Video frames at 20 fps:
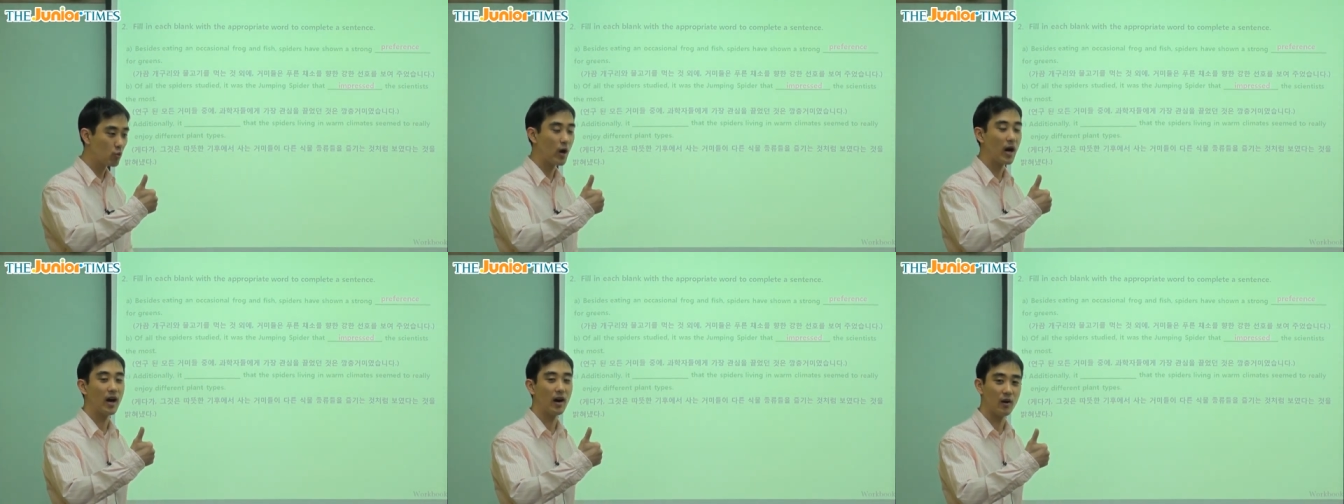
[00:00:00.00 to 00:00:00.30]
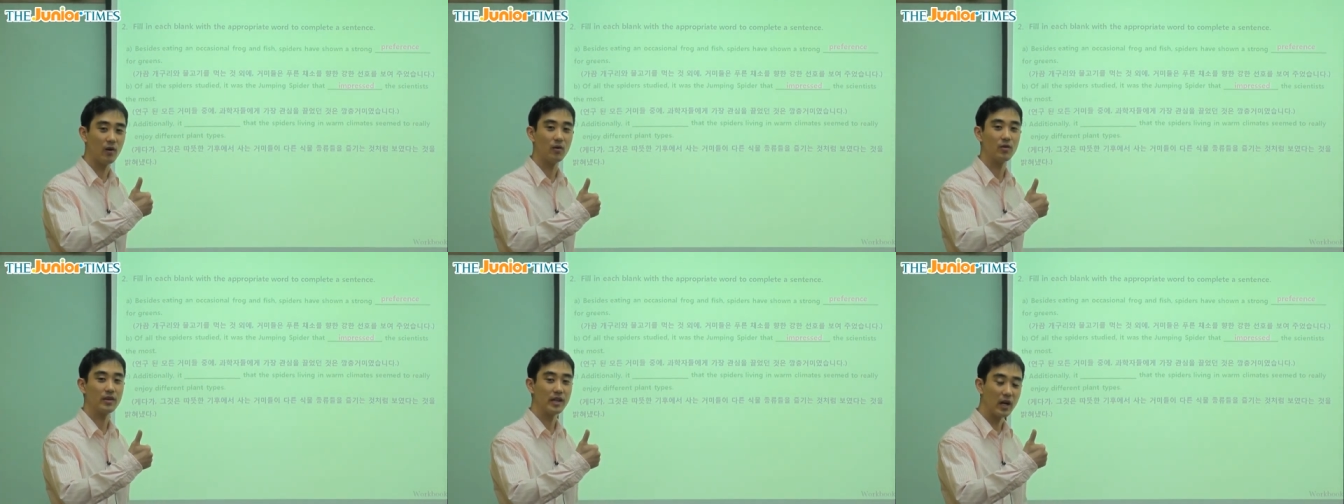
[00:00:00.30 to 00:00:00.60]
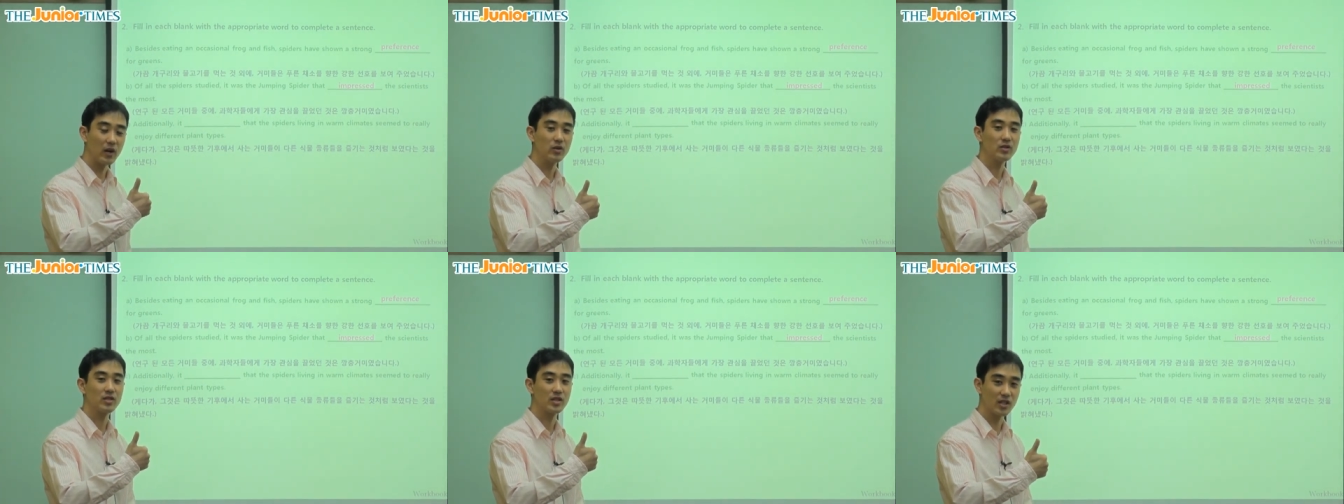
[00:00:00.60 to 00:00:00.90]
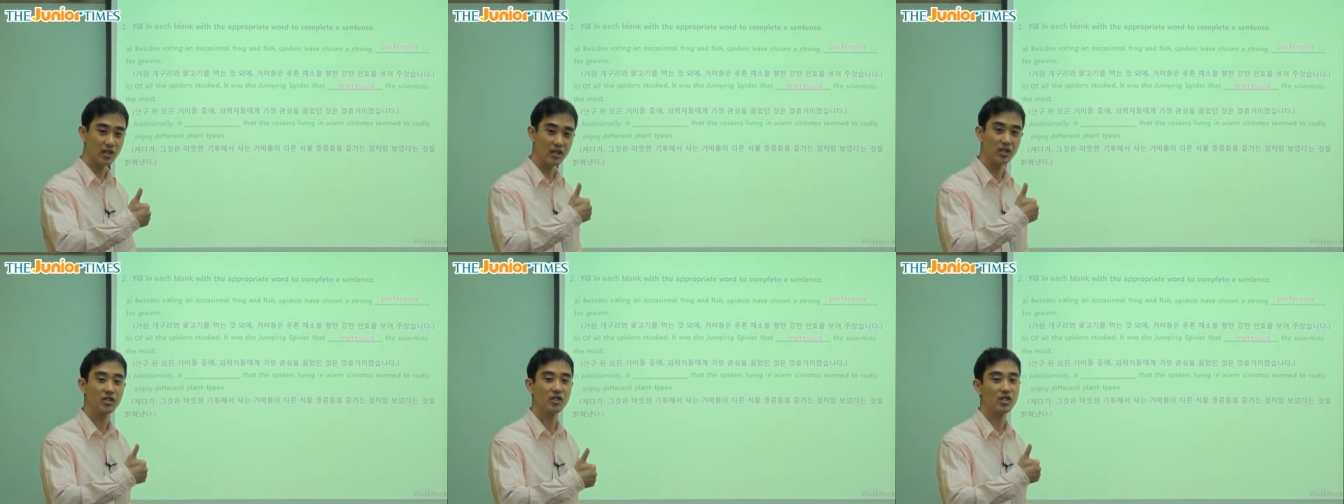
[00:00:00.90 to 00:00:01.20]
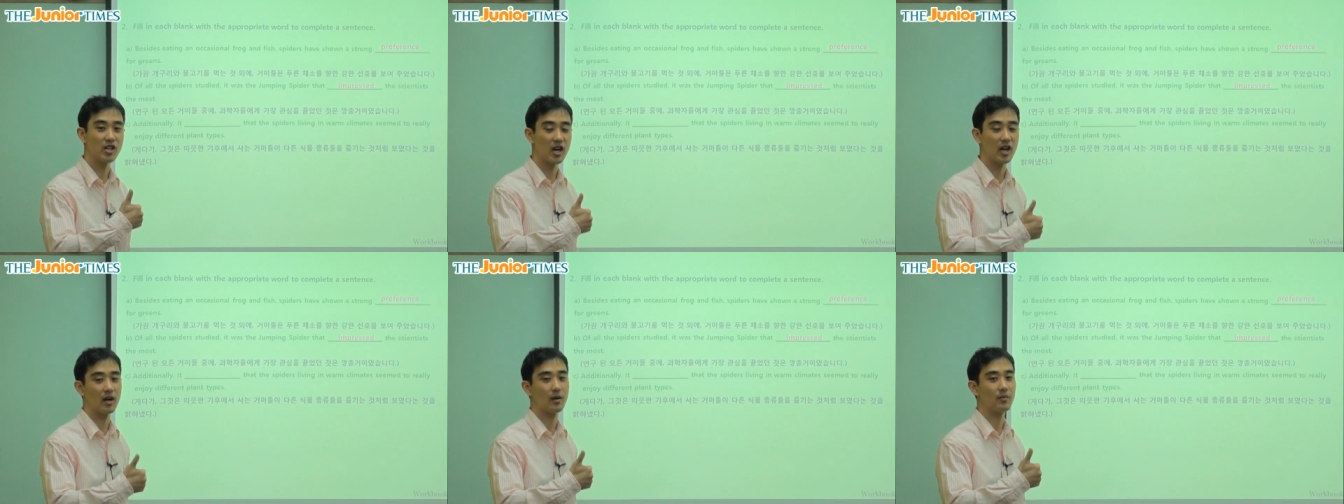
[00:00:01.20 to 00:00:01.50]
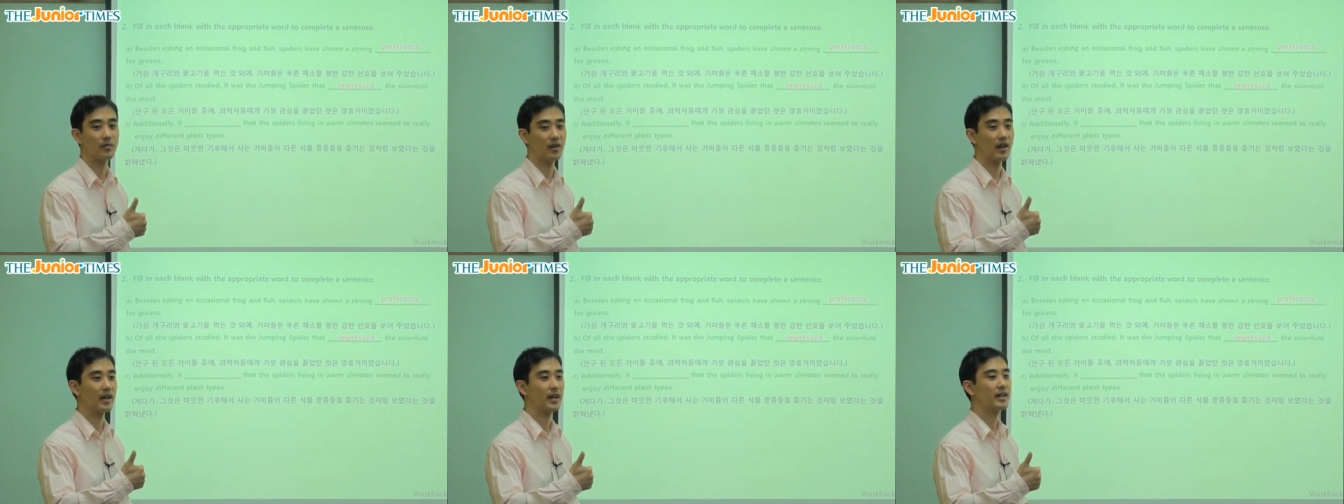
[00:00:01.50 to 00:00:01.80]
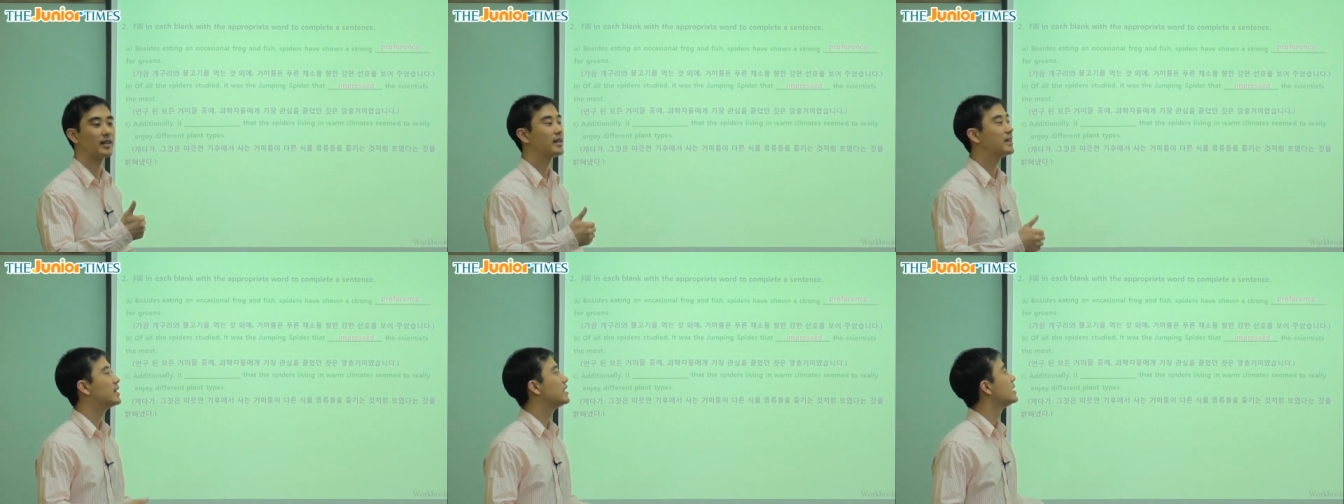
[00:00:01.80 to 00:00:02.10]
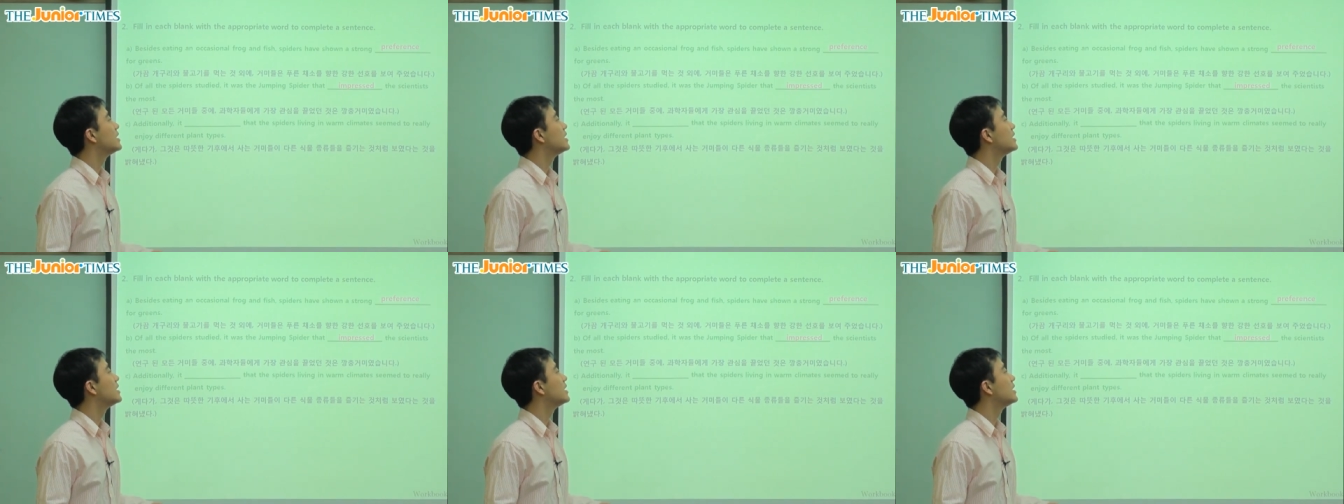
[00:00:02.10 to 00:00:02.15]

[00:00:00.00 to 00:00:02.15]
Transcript: wow, that was a good job, right?